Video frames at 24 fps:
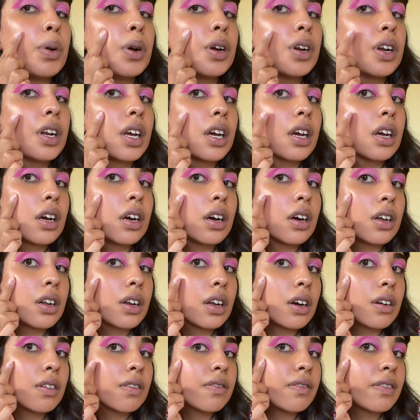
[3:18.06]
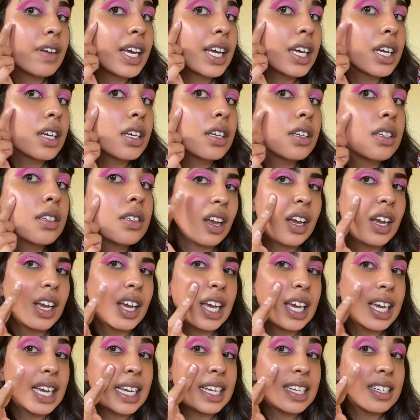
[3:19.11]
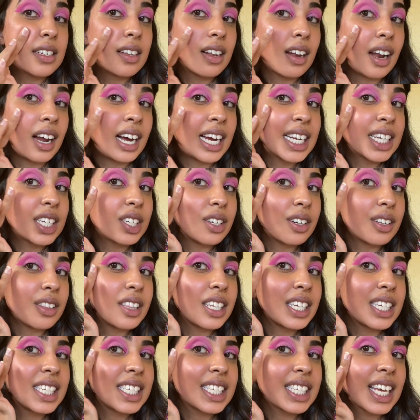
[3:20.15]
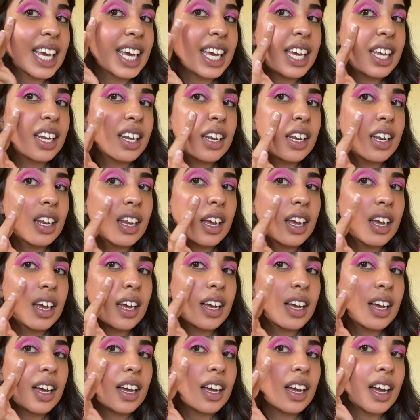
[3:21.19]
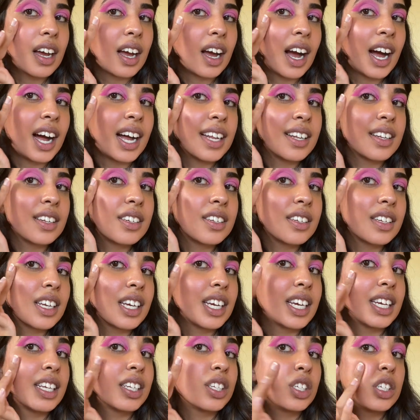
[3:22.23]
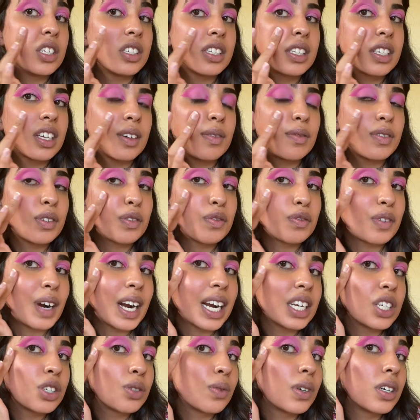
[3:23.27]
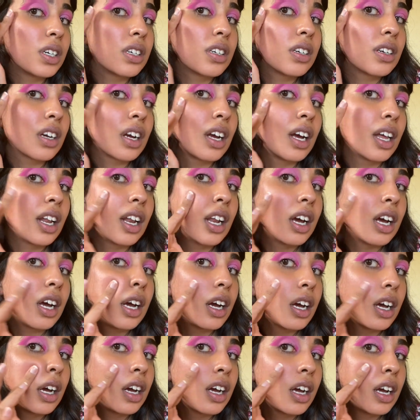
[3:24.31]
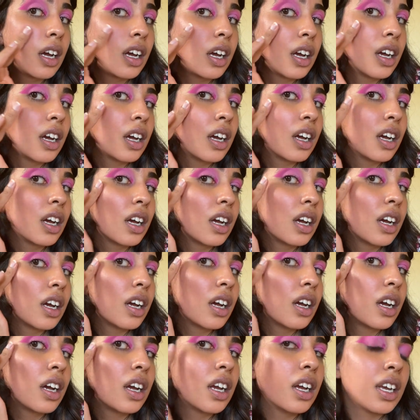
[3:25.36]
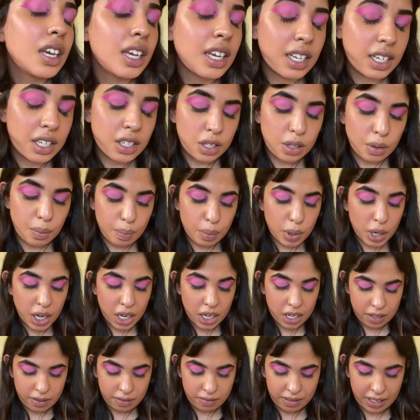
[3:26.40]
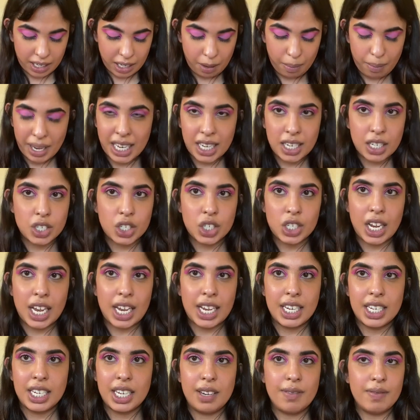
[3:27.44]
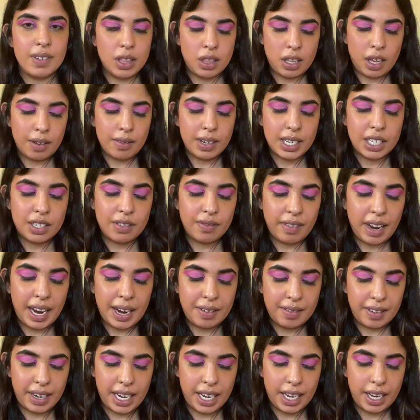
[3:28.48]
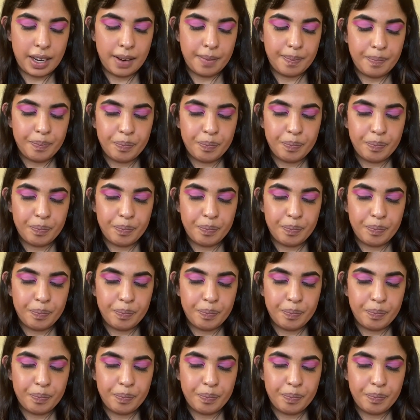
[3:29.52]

put it on our face. It is light on the skin and it does give a fresh wash of colour. It's a perfect pink shade even though it's very